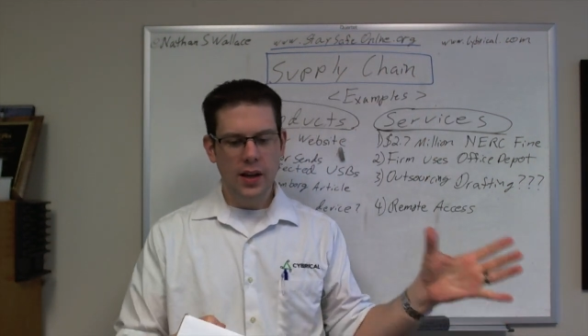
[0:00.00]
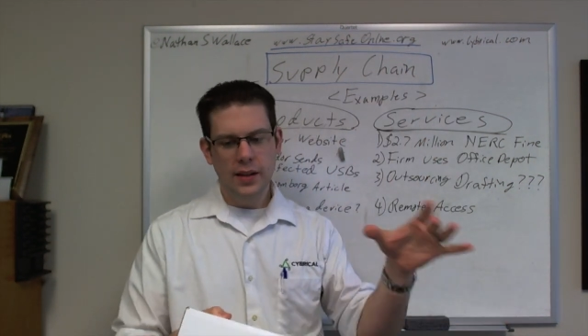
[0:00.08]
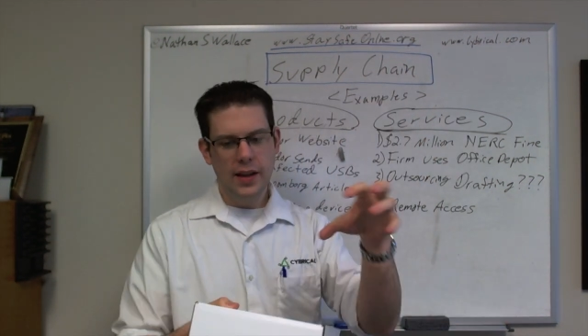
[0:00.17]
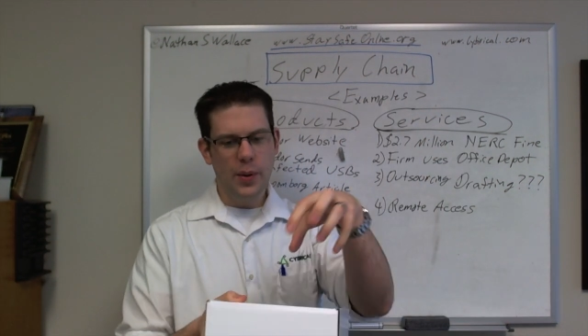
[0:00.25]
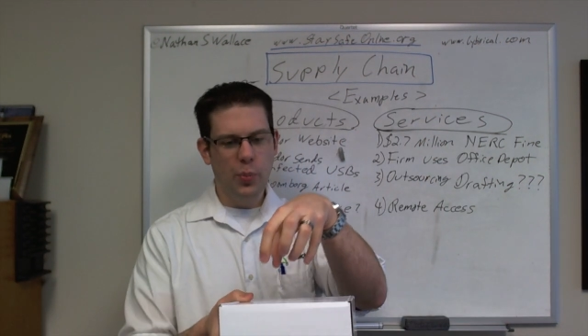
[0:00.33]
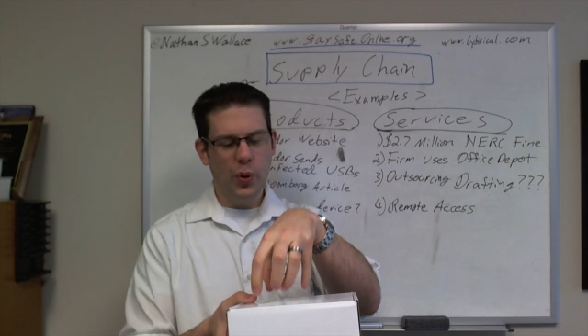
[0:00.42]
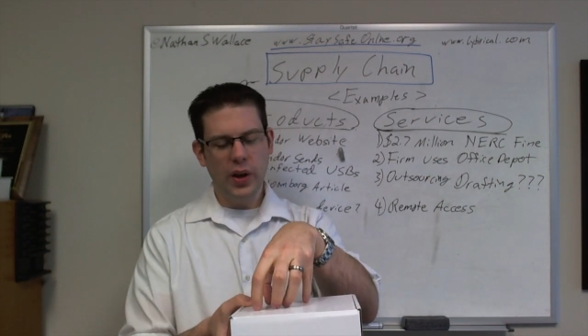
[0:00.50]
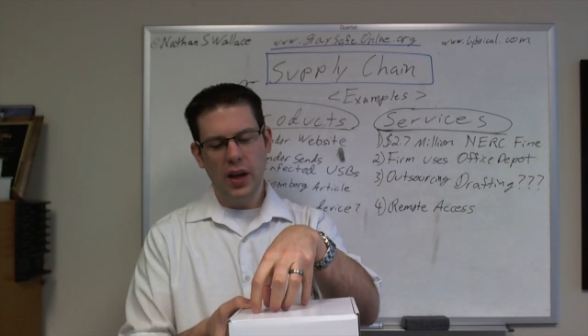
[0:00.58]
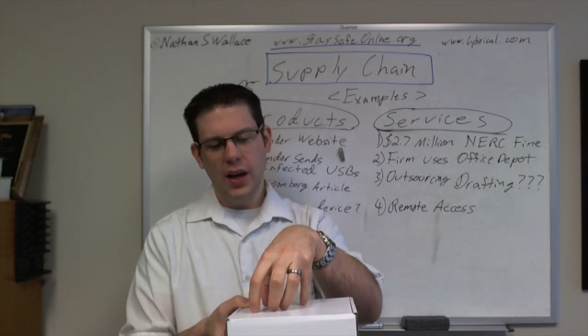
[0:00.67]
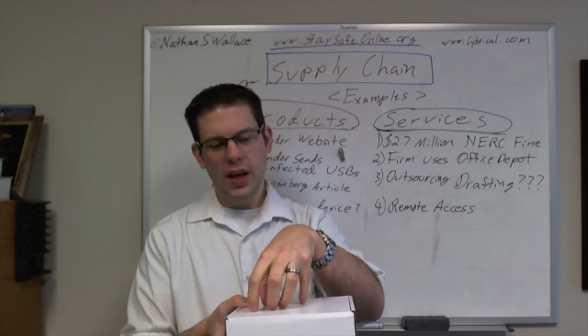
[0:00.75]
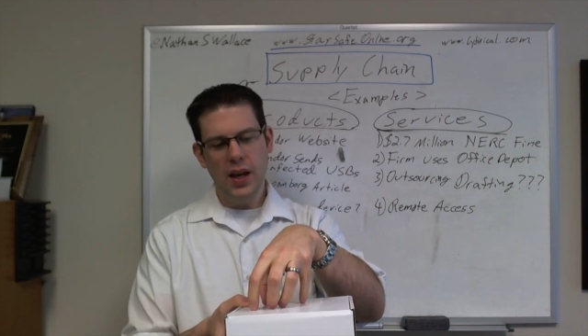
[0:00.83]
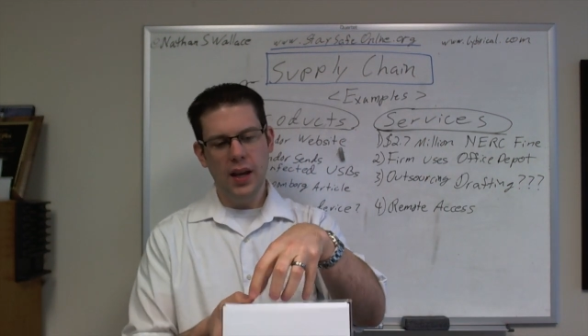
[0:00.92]
they bring it
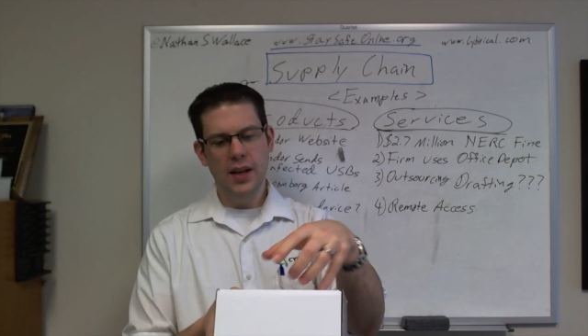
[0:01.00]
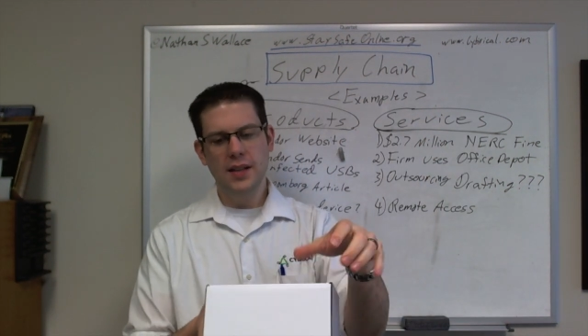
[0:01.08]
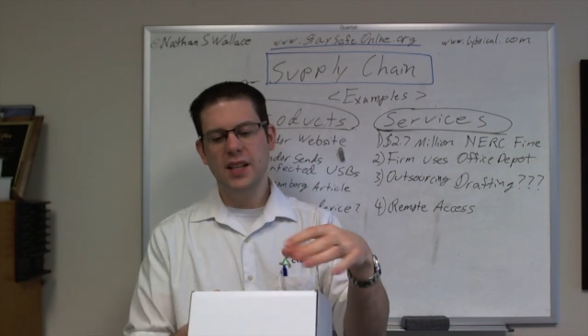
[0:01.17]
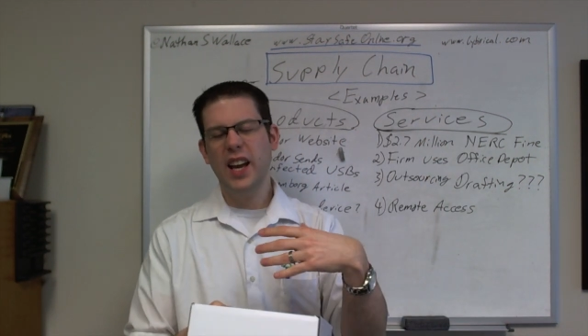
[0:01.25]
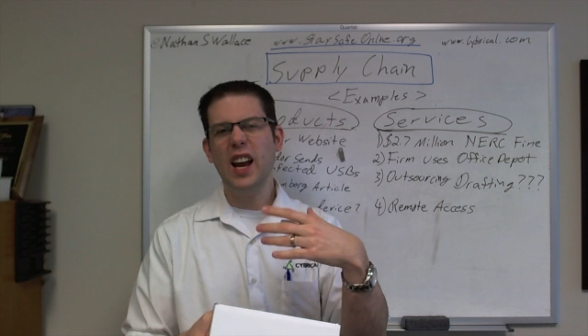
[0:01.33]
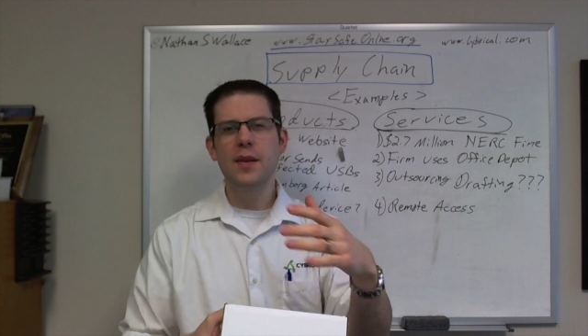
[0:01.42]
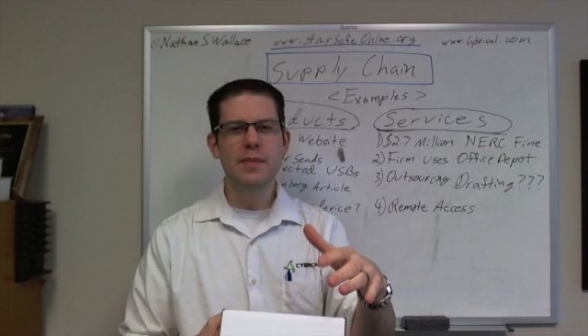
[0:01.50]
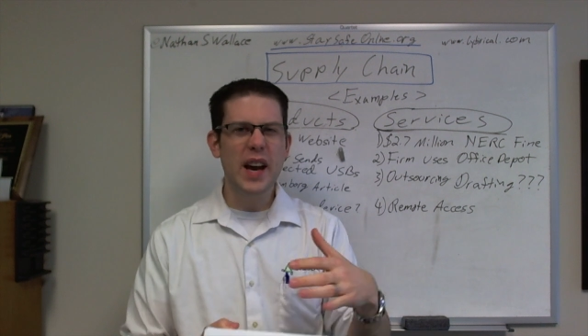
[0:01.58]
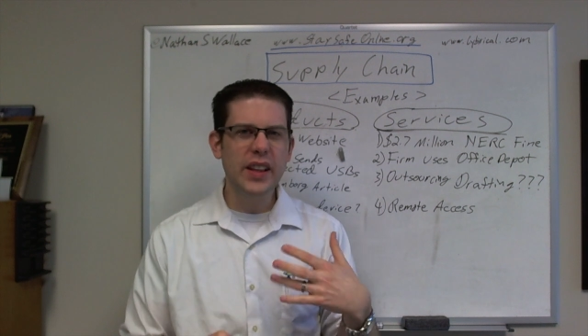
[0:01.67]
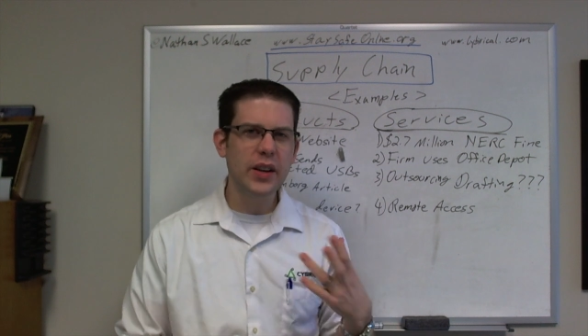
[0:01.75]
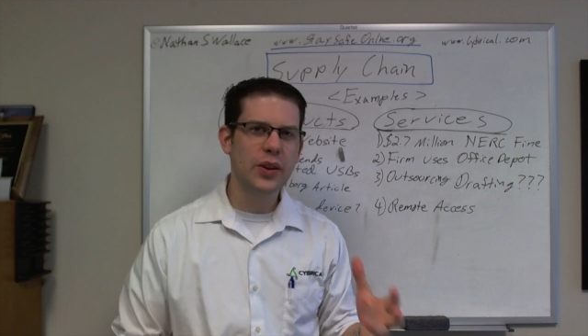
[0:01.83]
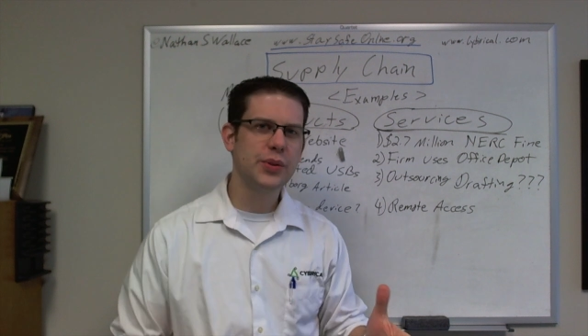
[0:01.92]
in to kind of make
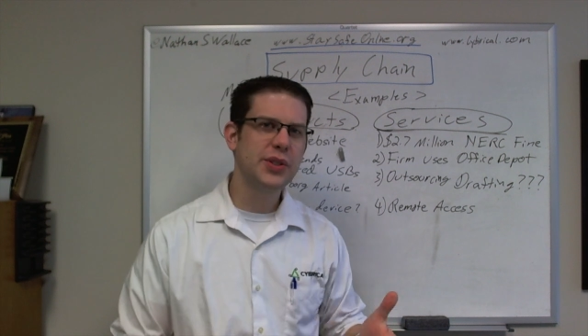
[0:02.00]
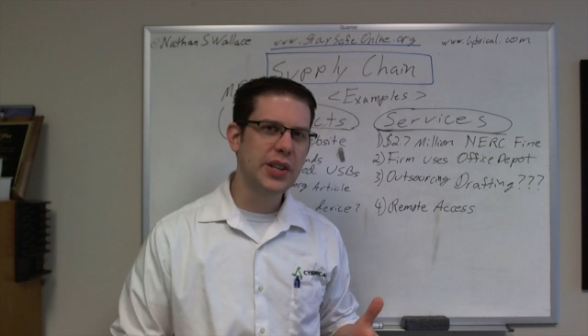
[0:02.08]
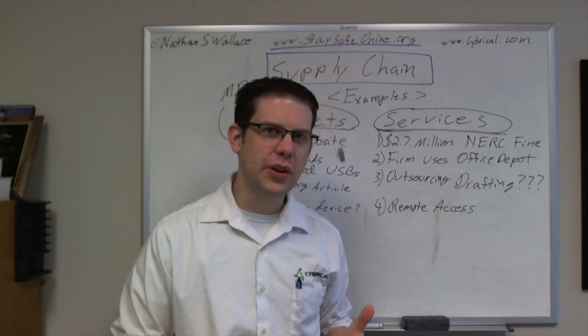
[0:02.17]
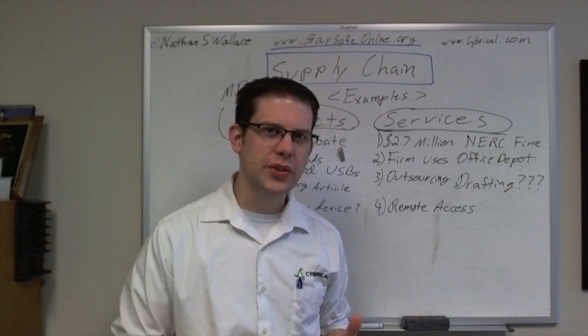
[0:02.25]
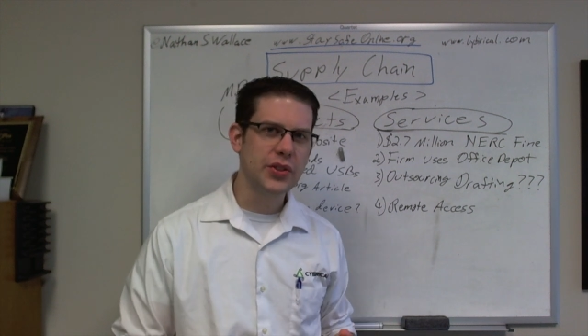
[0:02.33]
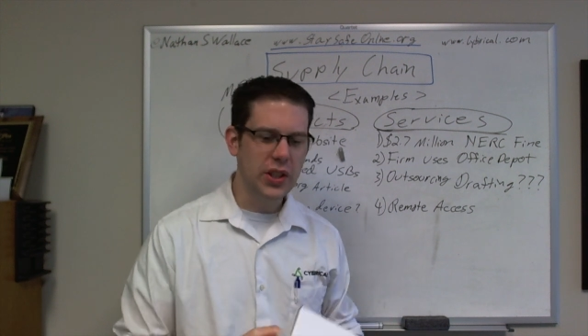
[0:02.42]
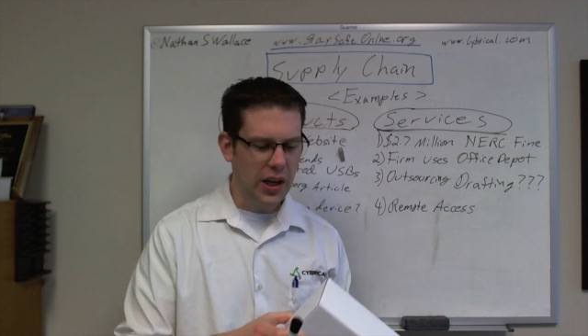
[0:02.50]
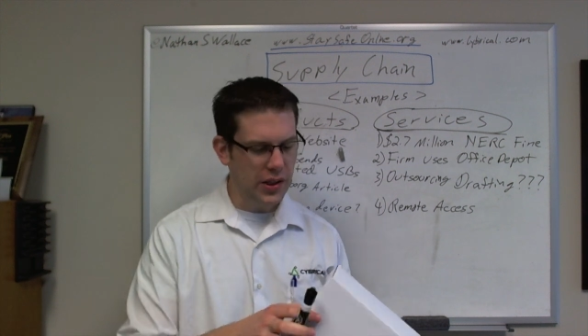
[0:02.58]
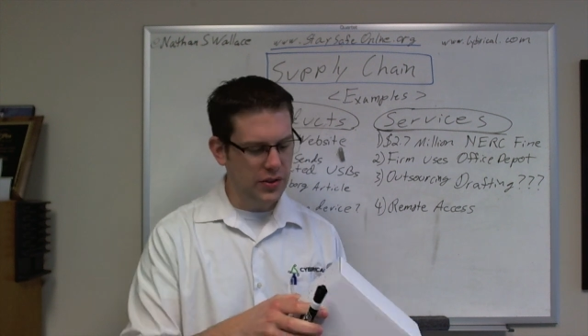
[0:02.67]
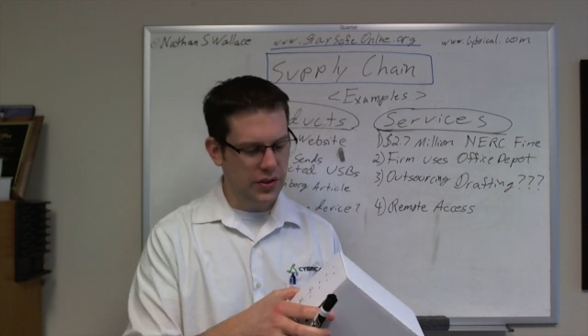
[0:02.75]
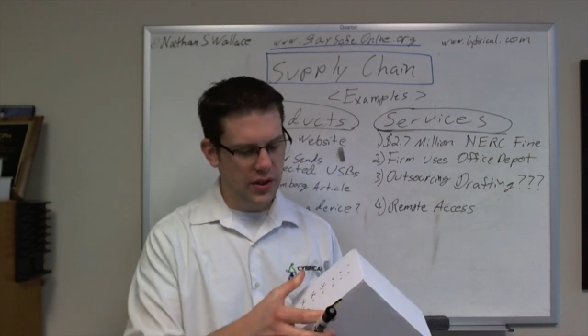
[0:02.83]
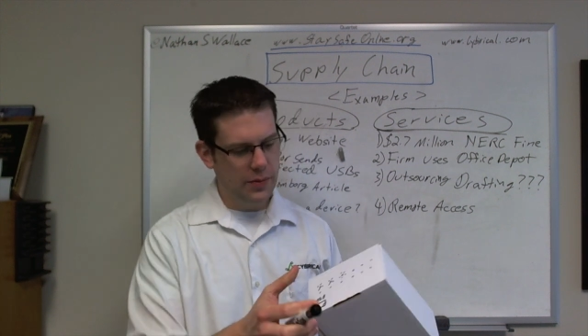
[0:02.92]
their own secret
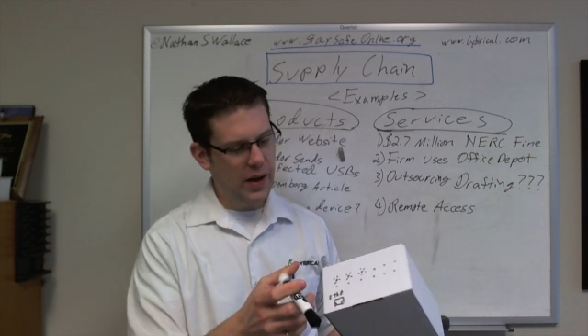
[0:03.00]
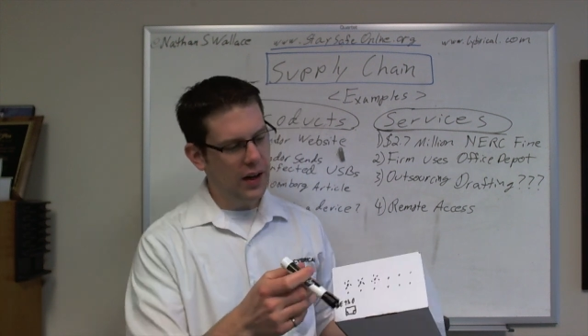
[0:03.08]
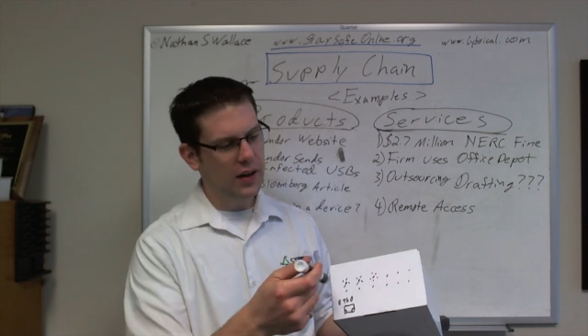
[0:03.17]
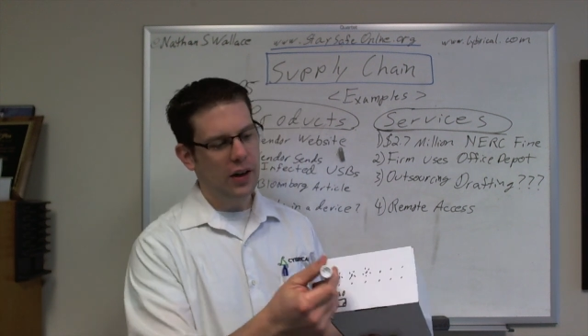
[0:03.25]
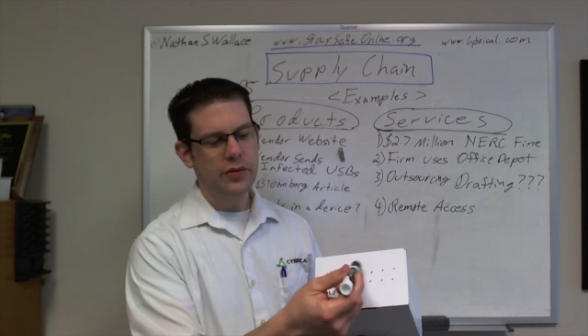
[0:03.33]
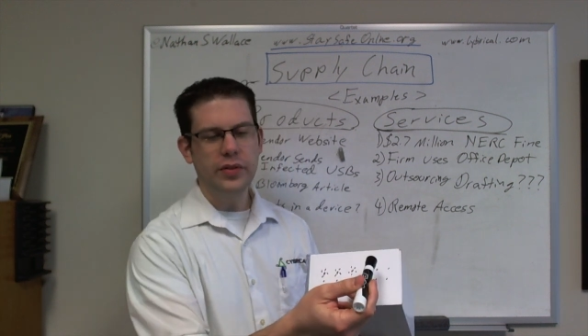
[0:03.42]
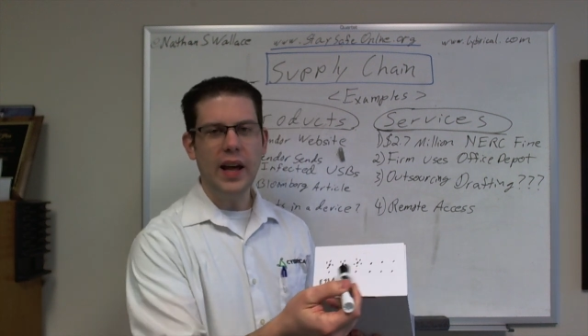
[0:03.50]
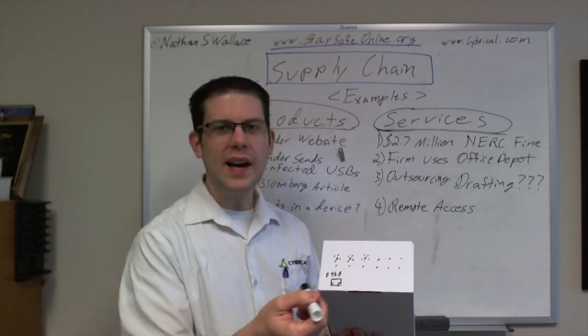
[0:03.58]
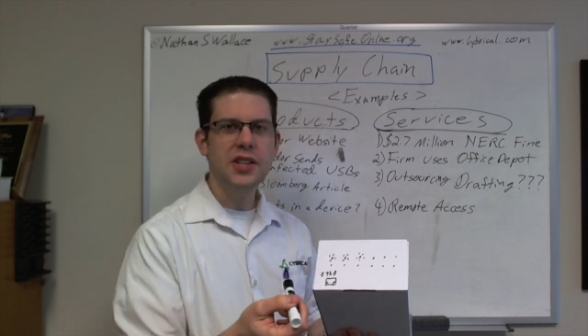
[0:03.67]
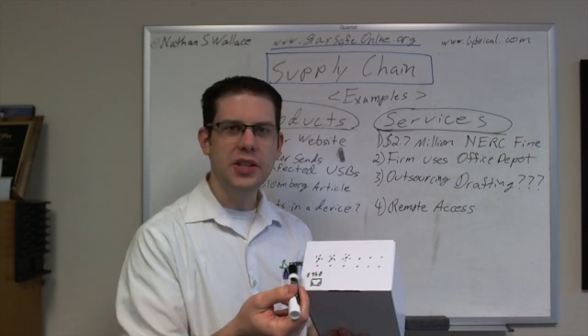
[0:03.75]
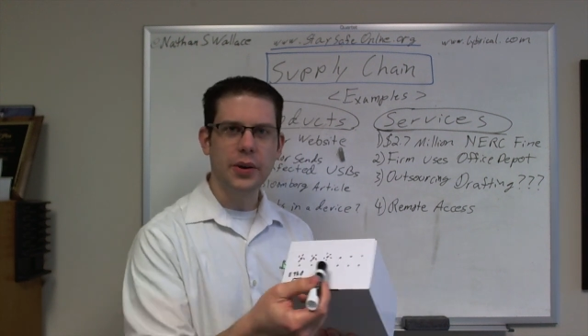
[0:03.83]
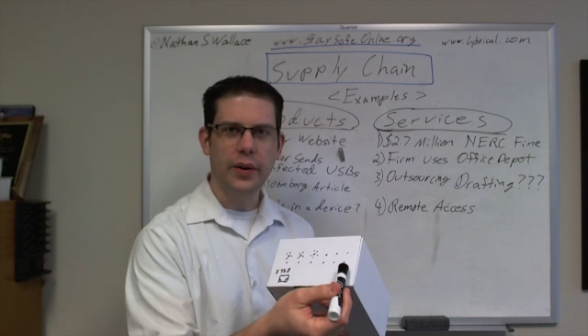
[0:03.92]
sauce, make it all
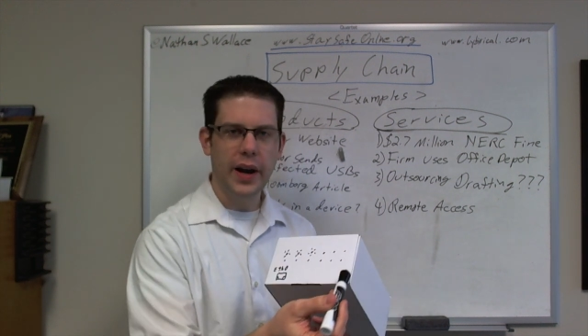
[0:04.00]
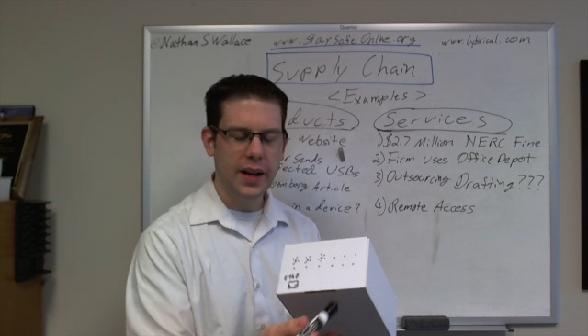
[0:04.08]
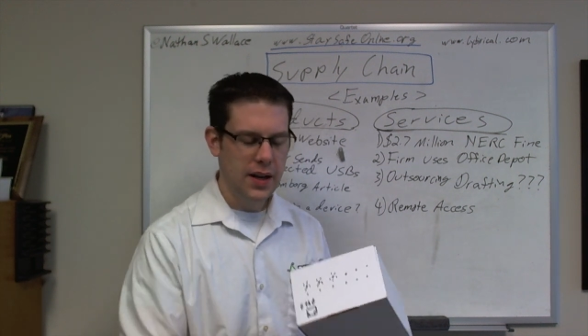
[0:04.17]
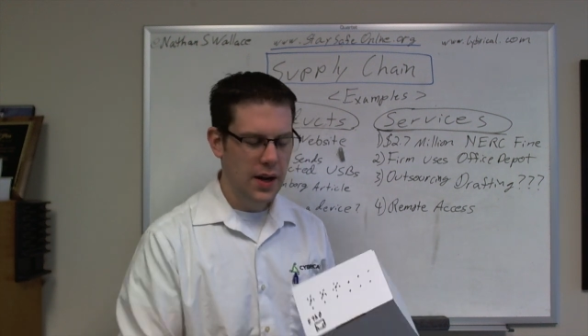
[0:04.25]
flashy, right?